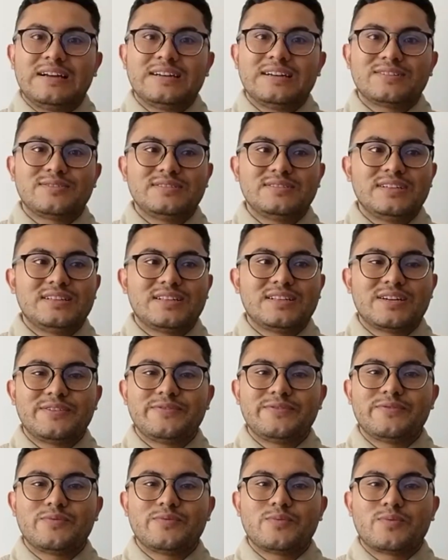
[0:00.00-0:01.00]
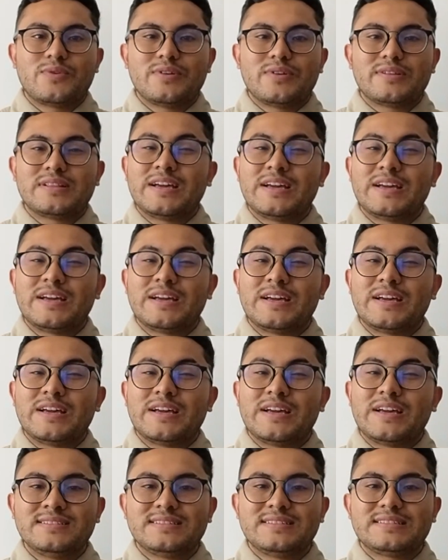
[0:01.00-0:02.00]
actually a lot of work-life
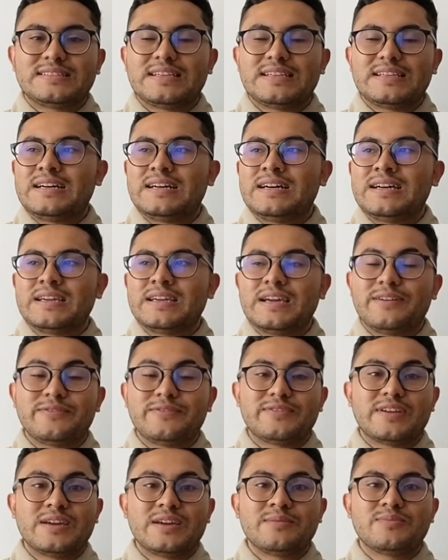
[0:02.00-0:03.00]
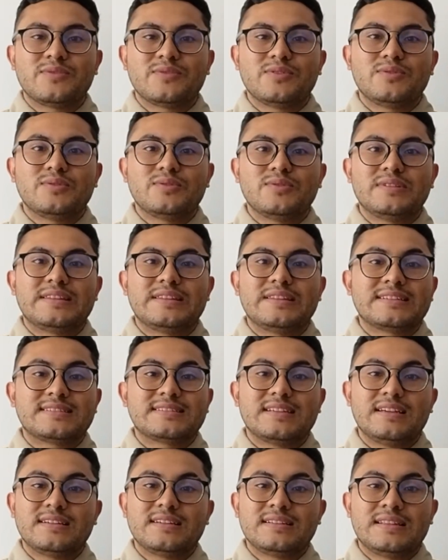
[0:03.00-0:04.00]
balance. I have time to do
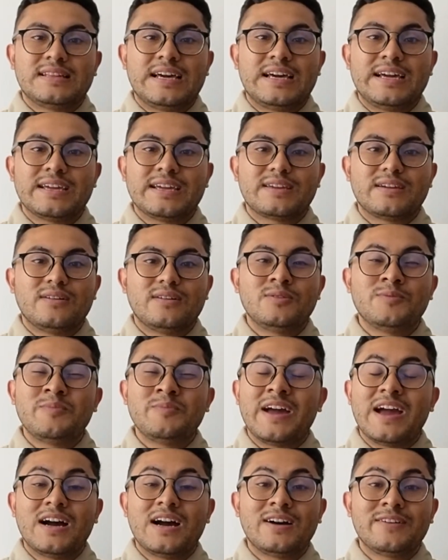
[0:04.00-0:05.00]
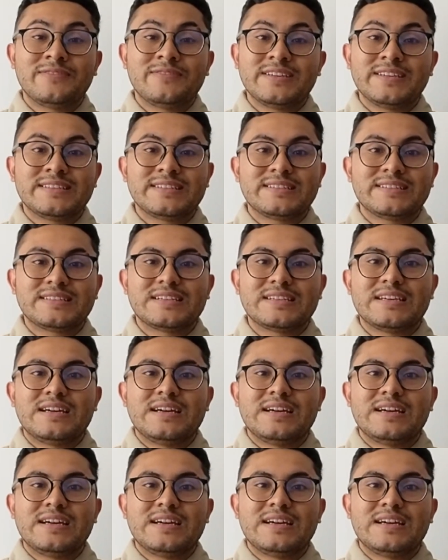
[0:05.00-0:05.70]
things that I like, all my hobbies.